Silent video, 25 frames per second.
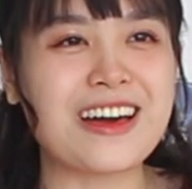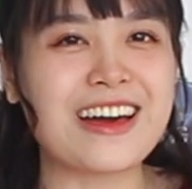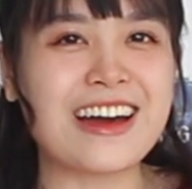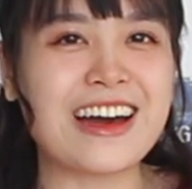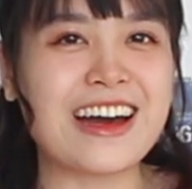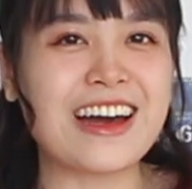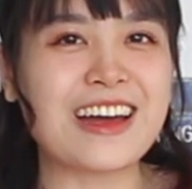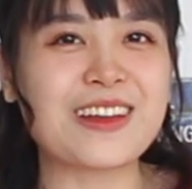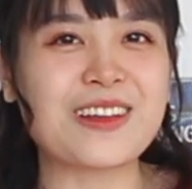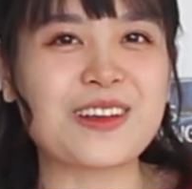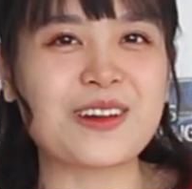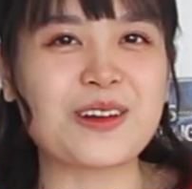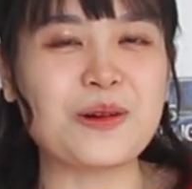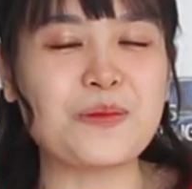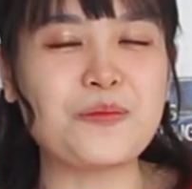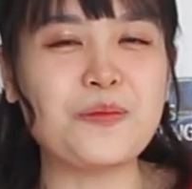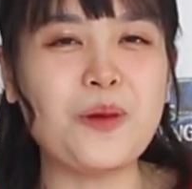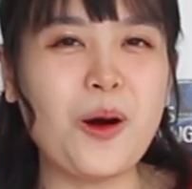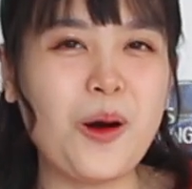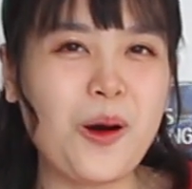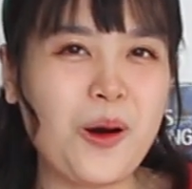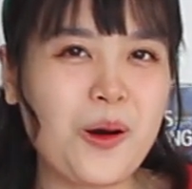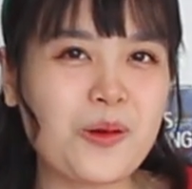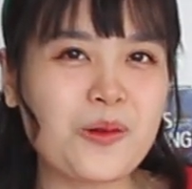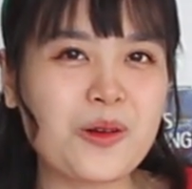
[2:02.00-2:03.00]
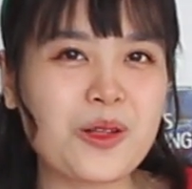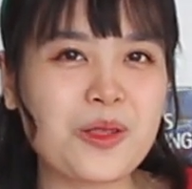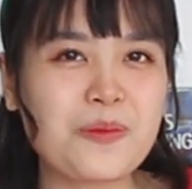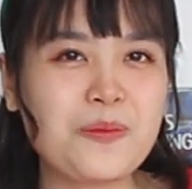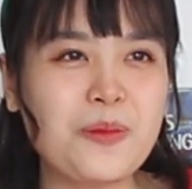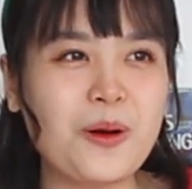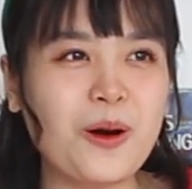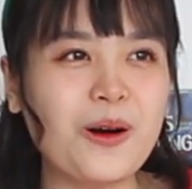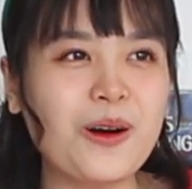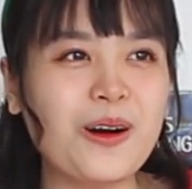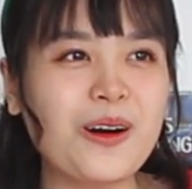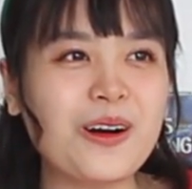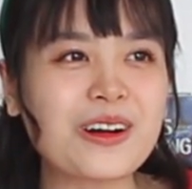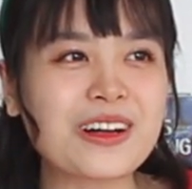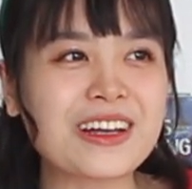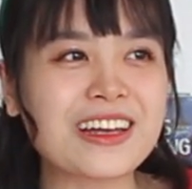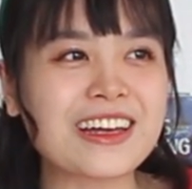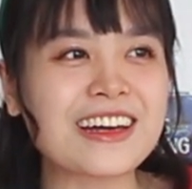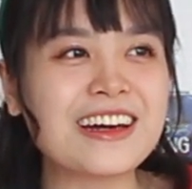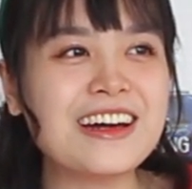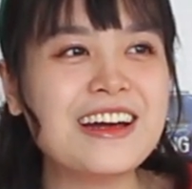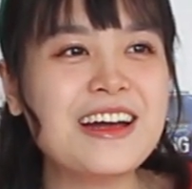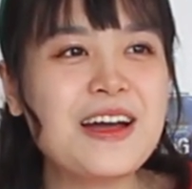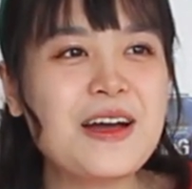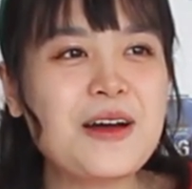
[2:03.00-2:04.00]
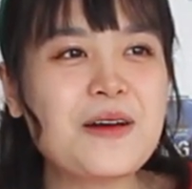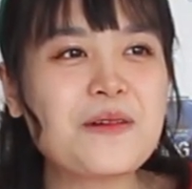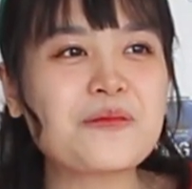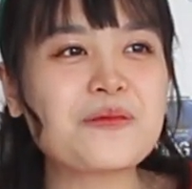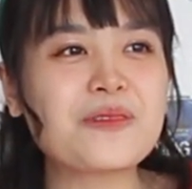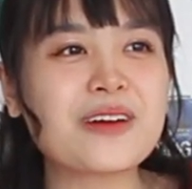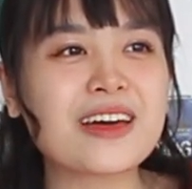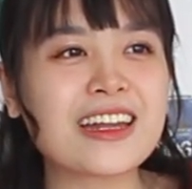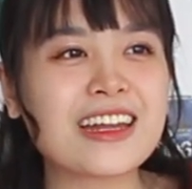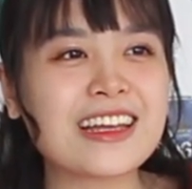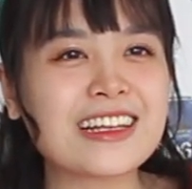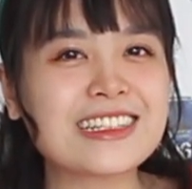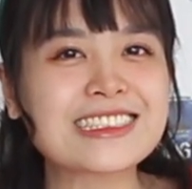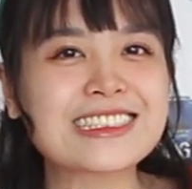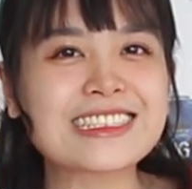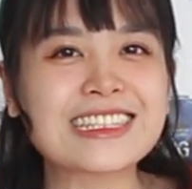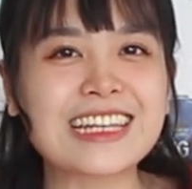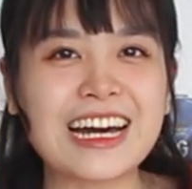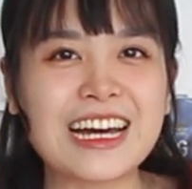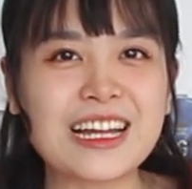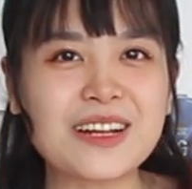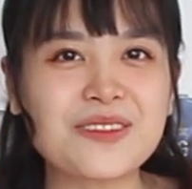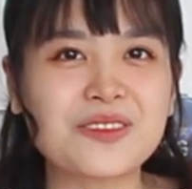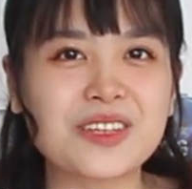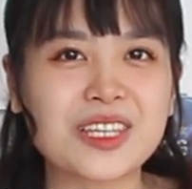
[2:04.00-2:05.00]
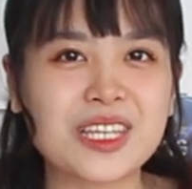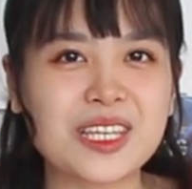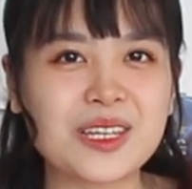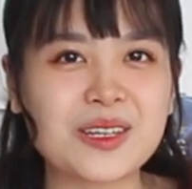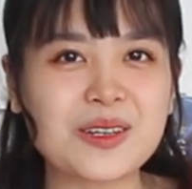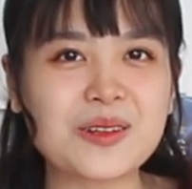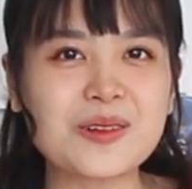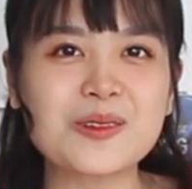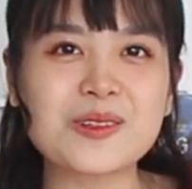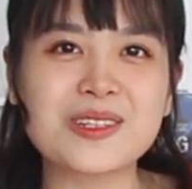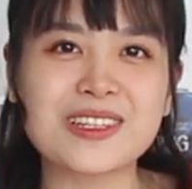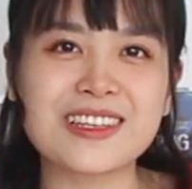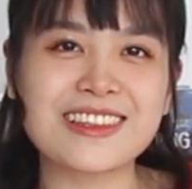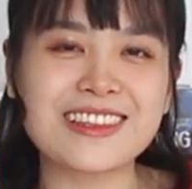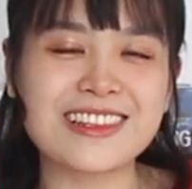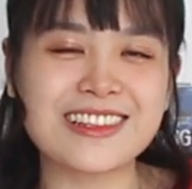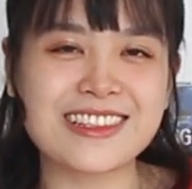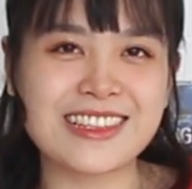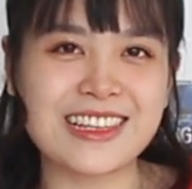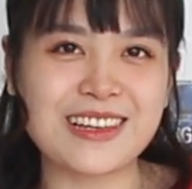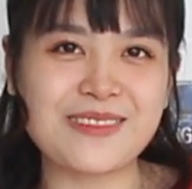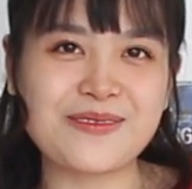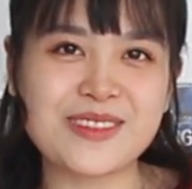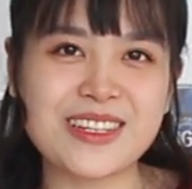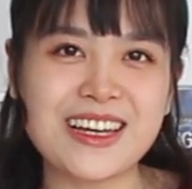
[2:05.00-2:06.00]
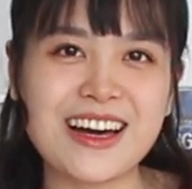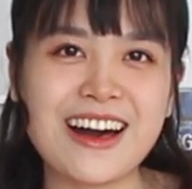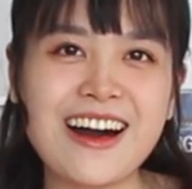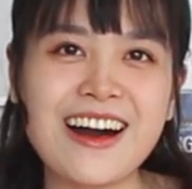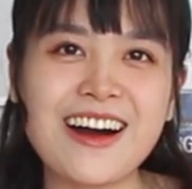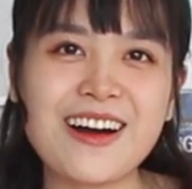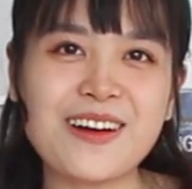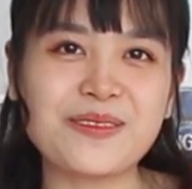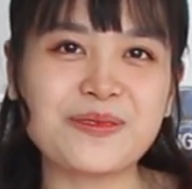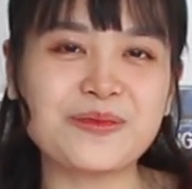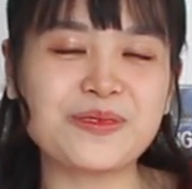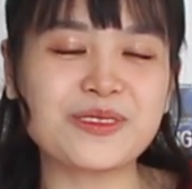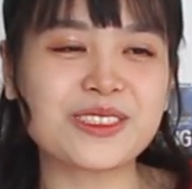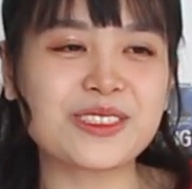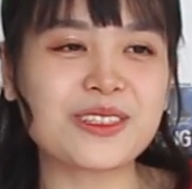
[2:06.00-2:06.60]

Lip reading: I don't know, pork with pork, but it's kind of cute at the same time.